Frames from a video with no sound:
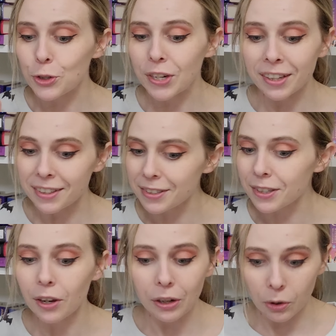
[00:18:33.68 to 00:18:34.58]
is
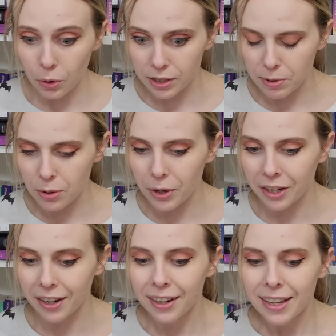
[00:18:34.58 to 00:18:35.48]
going to be the
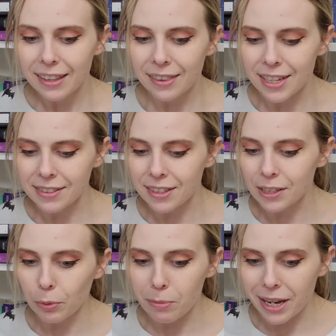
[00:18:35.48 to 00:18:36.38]
winner. This is
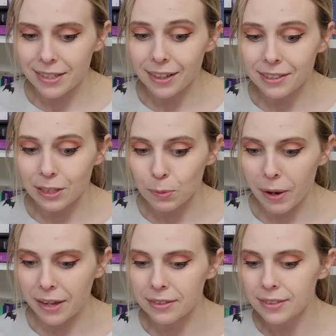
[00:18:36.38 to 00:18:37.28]
a romantic
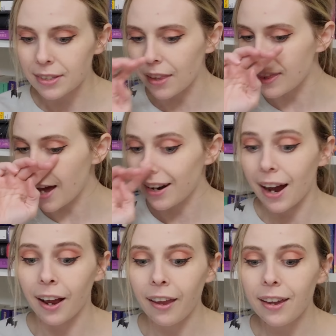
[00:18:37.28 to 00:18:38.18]
suspense that
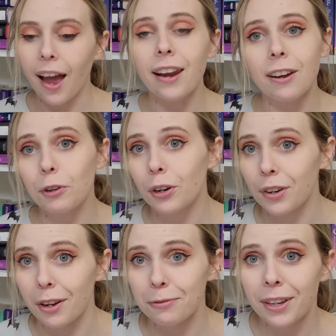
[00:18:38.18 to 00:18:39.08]
I had never heard
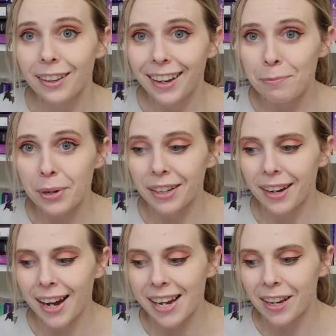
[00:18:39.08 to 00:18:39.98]
of, but
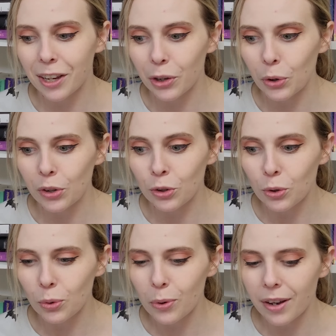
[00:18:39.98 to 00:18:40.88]
I
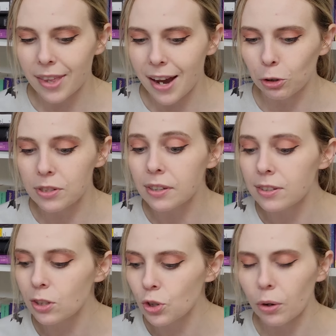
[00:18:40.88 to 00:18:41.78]
knew that Christina
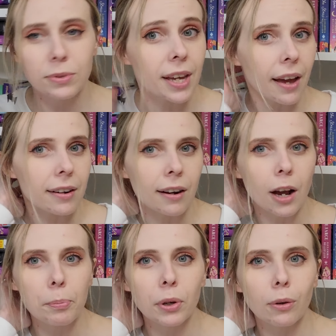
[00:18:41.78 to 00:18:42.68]
C. Jones had a
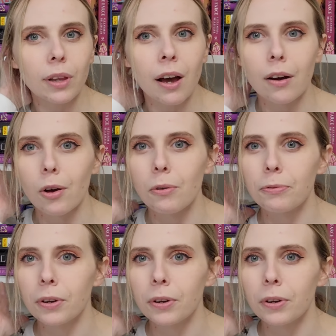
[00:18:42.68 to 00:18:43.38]
couple of